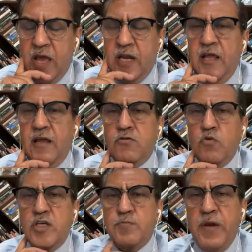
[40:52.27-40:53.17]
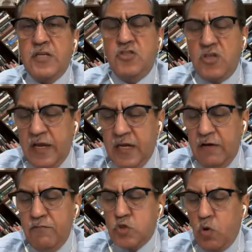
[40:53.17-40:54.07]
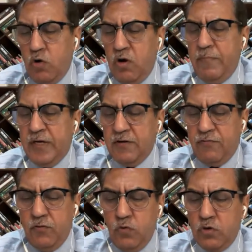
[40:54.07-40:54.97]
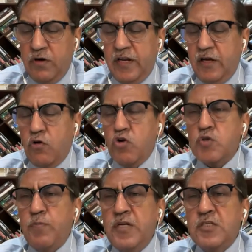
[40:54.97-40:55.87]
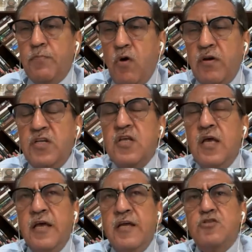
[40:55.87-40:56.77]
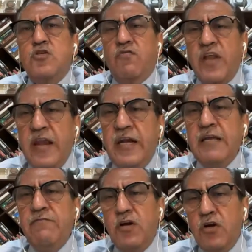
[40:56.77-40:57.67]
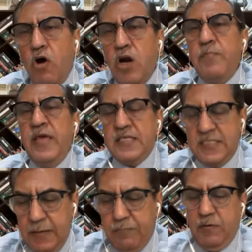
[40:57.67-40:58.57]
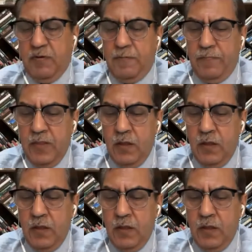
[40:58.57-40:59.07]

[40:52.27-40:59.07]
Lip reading: and to expect China will swallow a bitter flute on encroachments upon its sovereignty will not be acceptable.